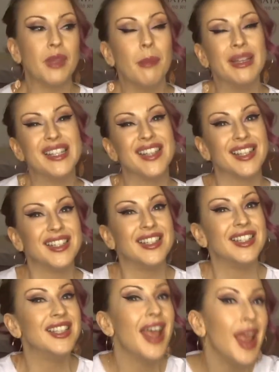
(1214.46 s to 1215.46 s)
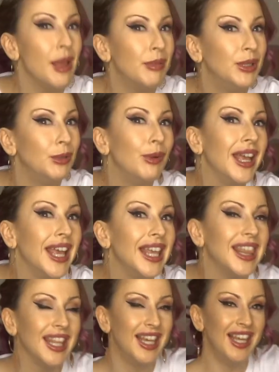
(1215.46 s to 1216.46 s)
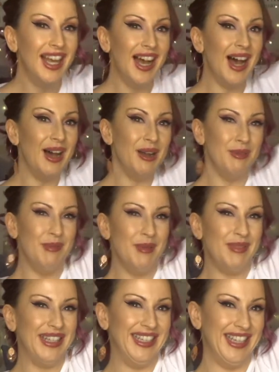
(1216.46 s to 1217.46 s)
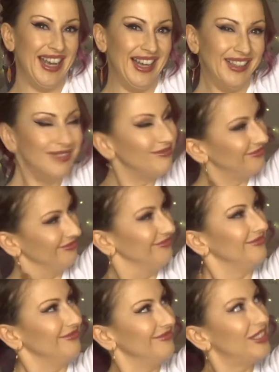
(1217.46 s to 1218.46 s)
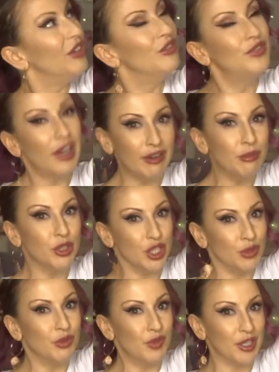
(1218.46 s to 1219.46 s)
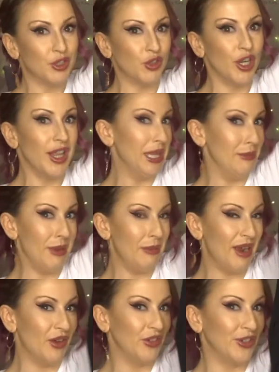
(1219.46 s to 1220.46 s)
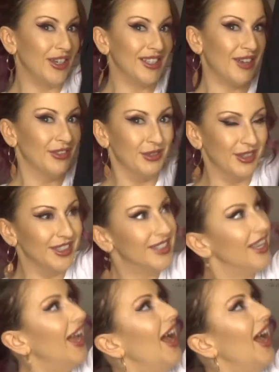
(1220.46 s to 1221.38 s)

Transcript: be sat at a table with. But yeah, can very much do a restaurant and then maybe out for drinks afterwards.